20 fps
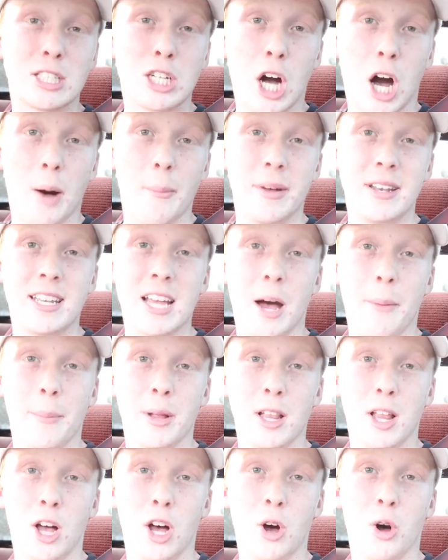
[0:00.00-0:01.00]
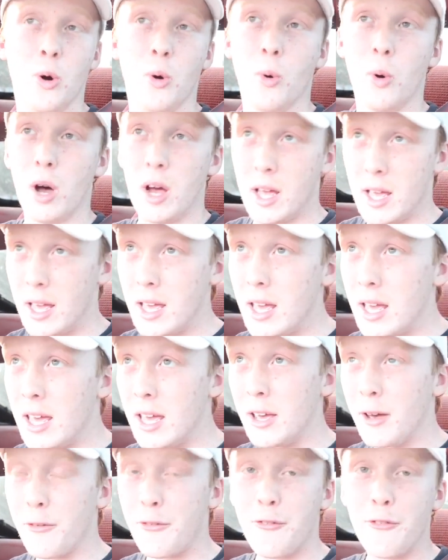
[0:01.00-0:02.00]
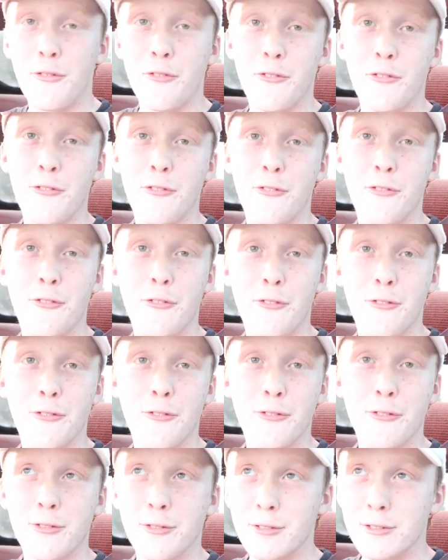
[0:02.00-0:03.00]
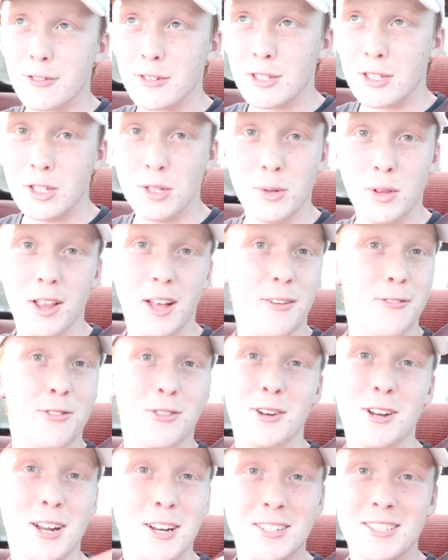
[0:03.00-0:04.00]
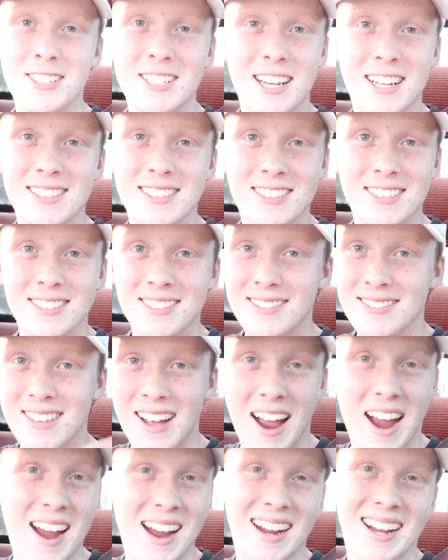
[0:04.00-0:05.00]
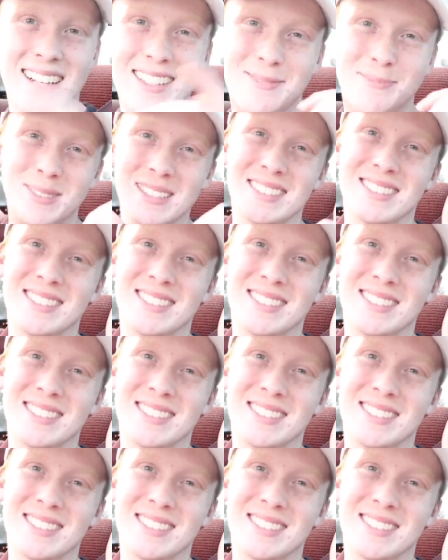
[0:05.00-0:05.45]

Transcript: comment down below if you love 300ZXs. All right, guys,